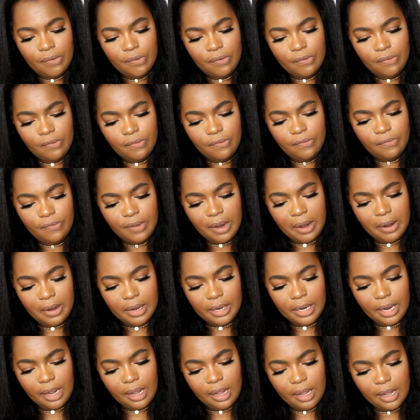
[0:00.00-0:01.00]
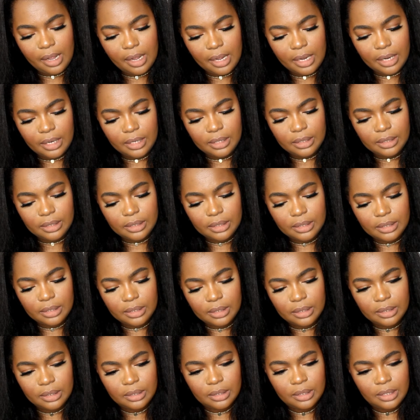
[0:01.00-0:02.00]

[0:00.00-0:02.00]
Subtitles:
Fahrenheit.